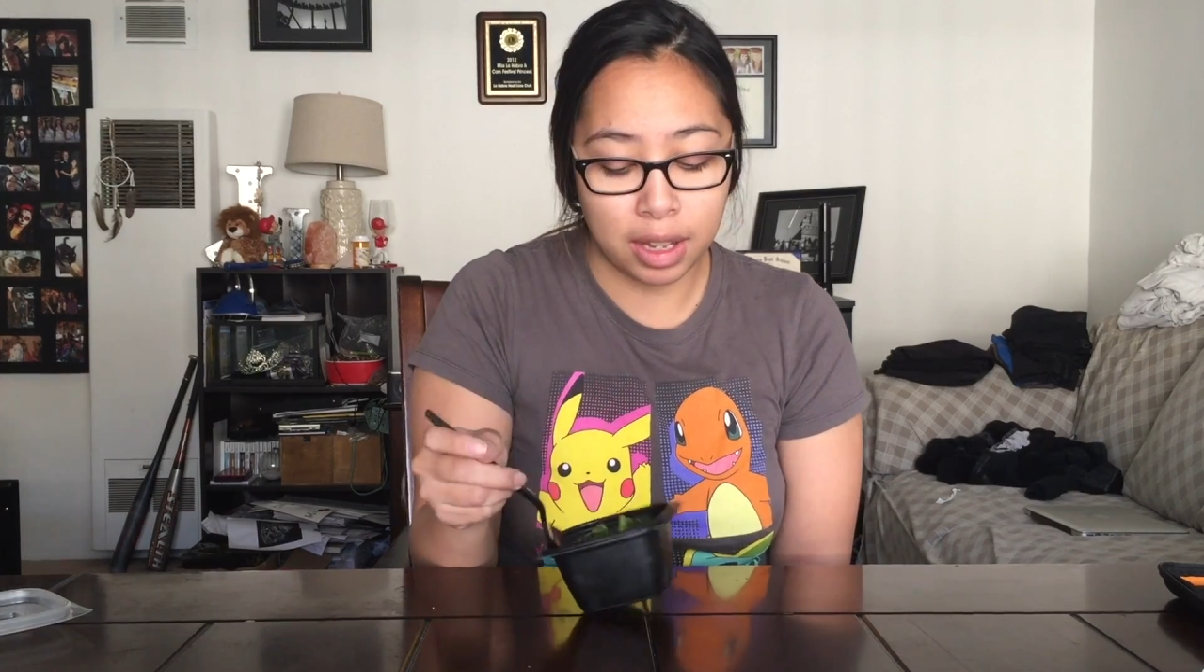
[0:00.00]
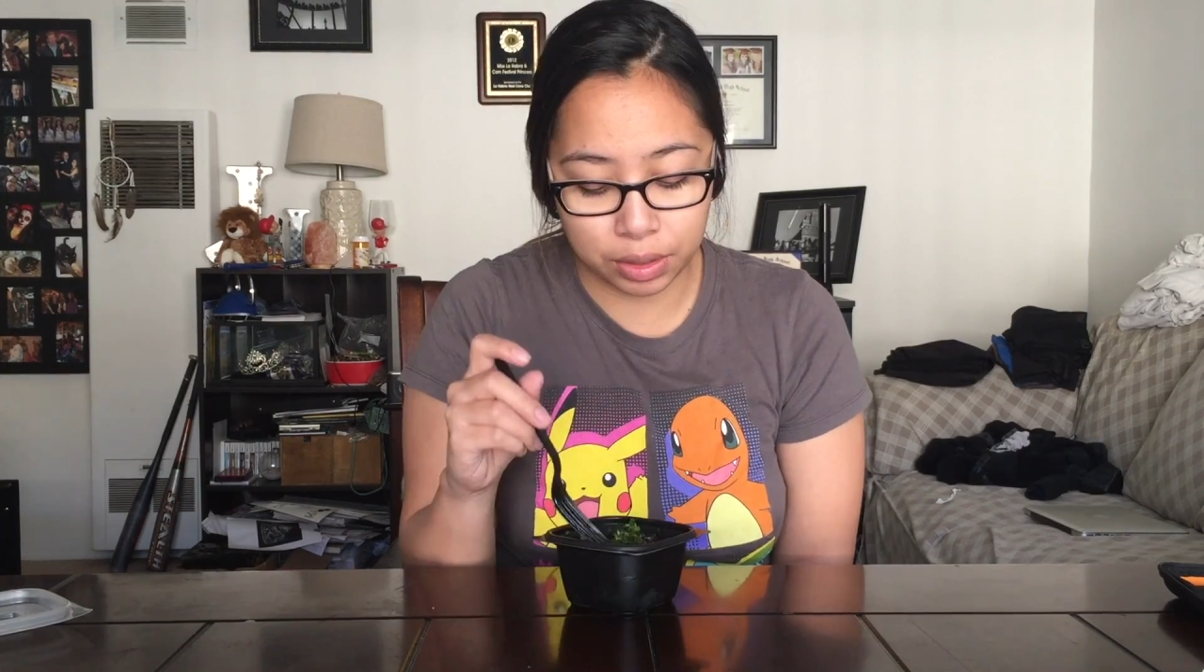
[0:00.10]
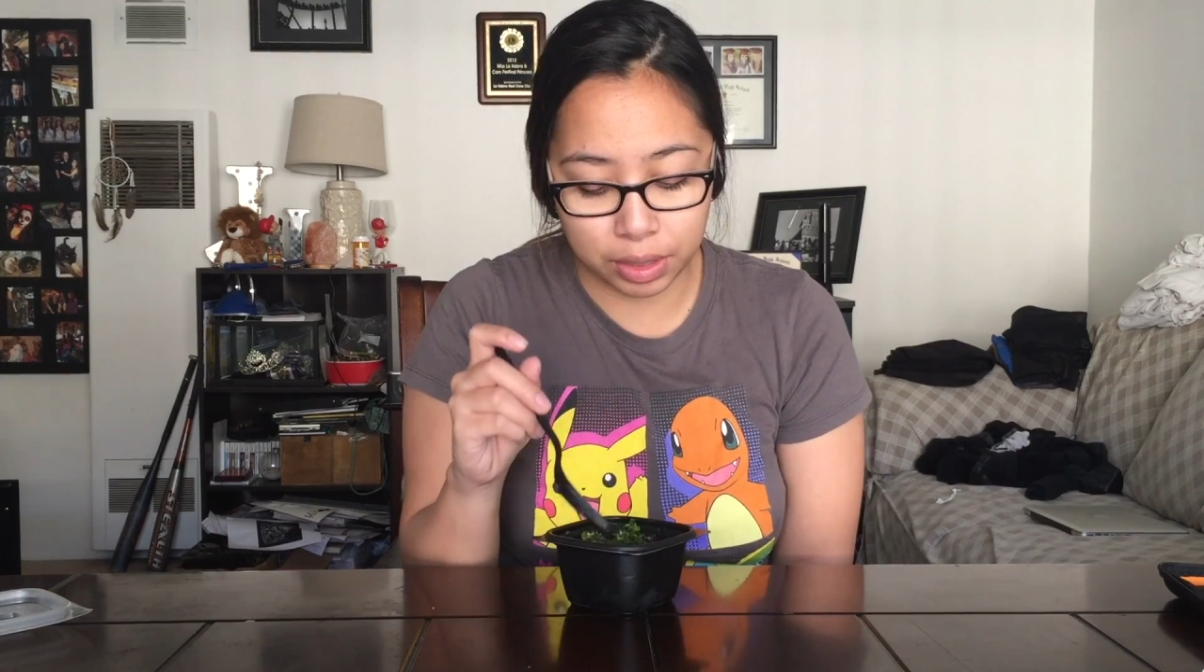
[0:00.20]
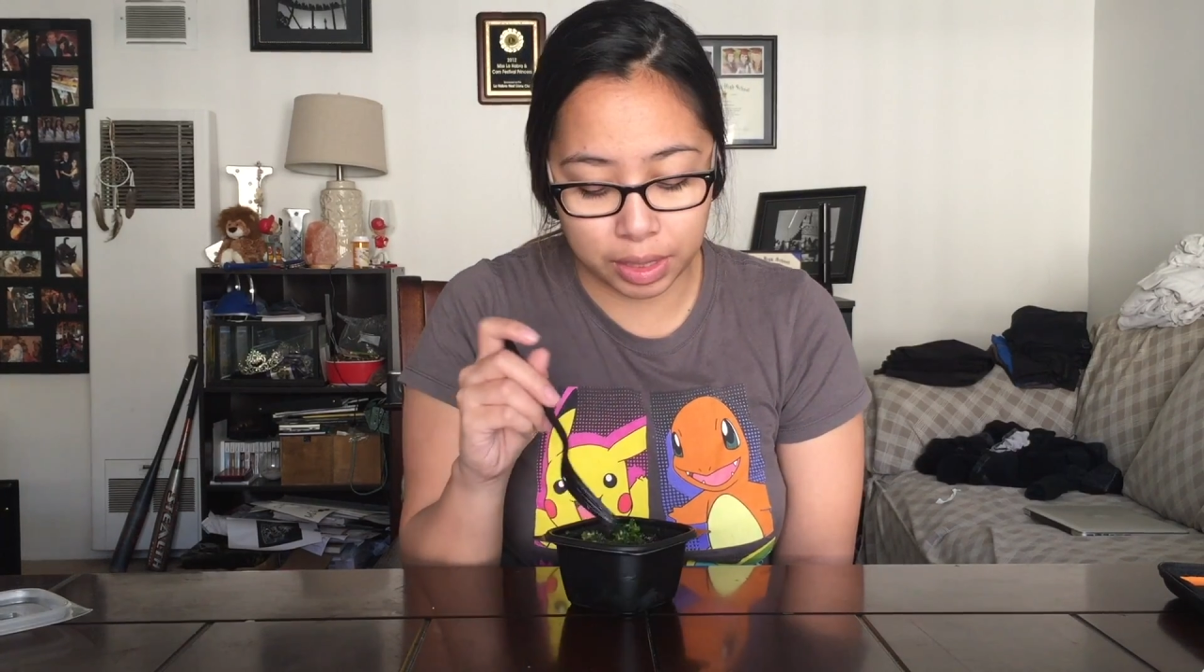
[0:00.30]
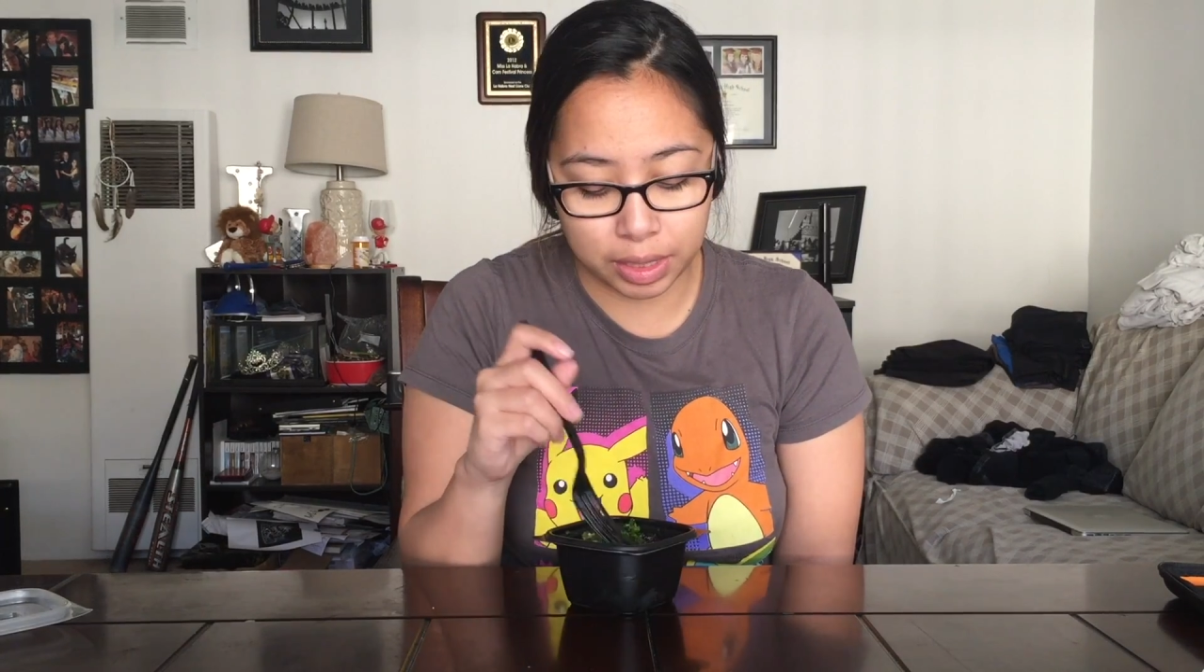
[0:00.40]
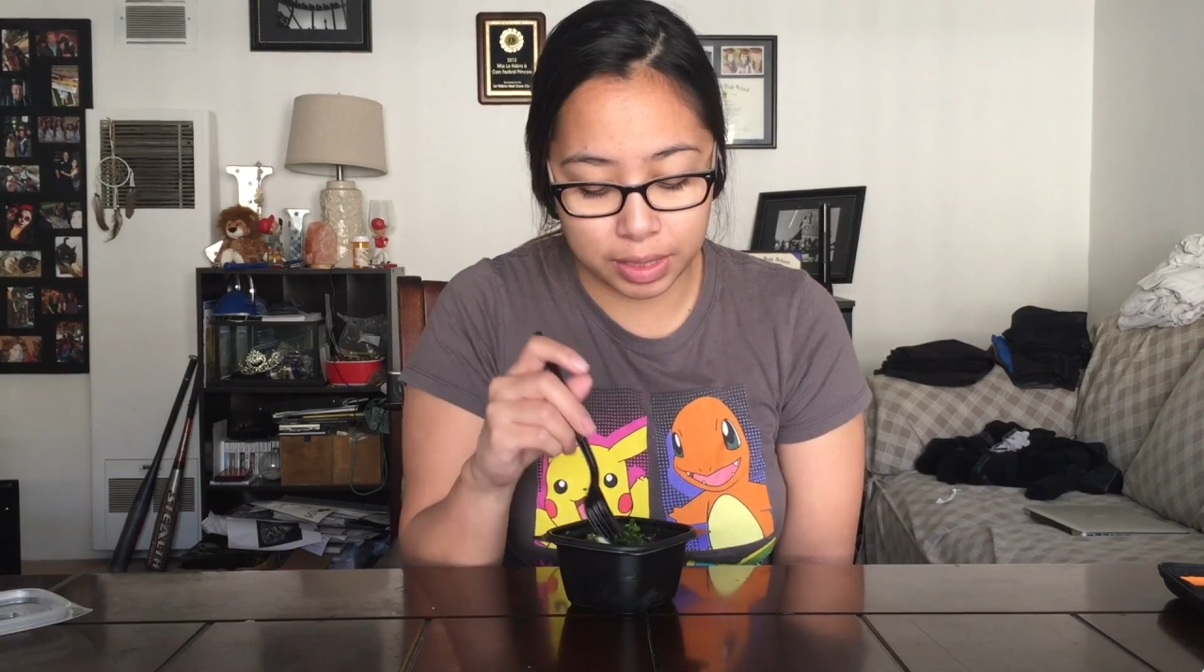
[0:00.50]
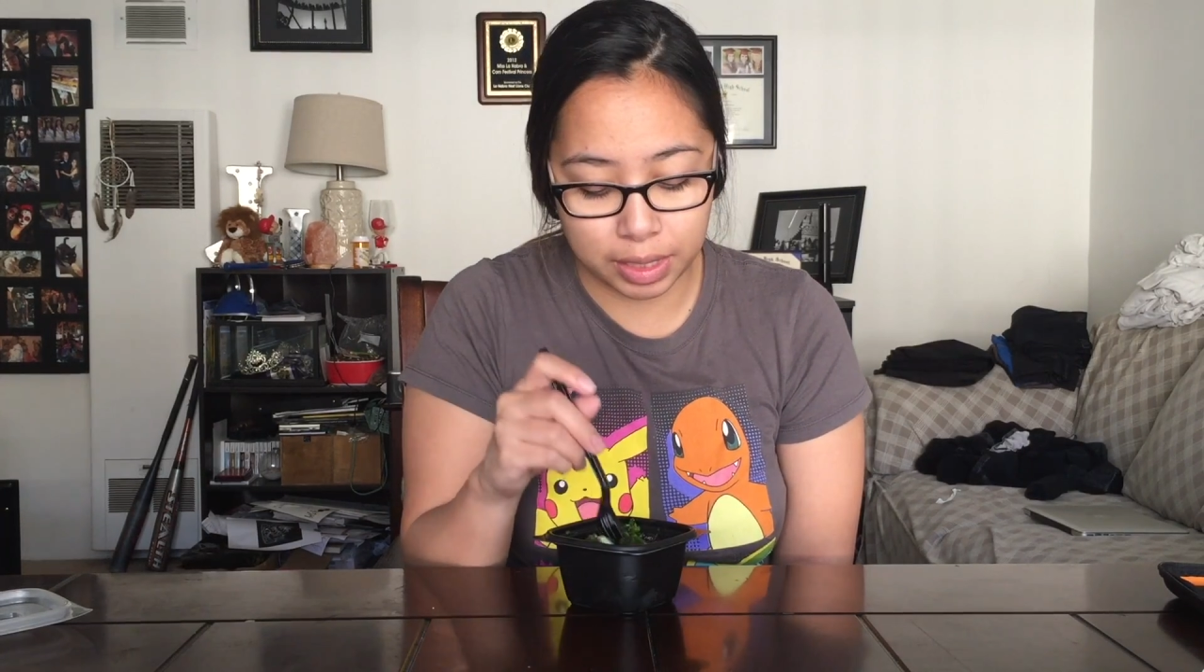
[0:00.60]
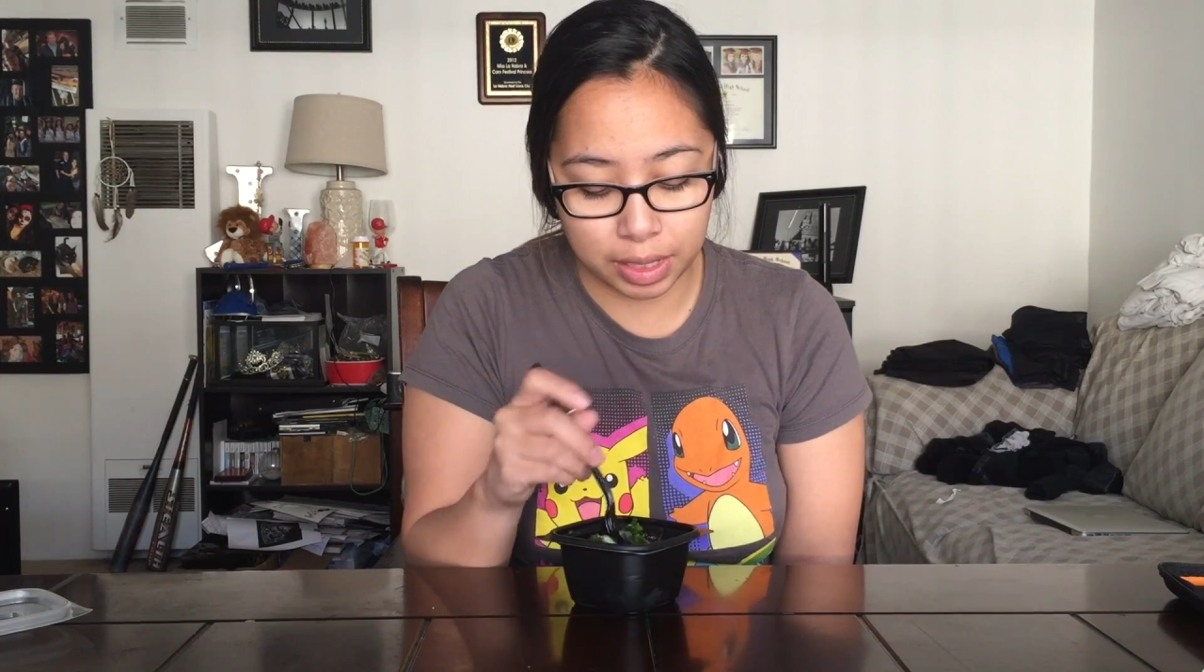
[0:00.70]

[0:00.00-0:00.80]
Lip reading: Try this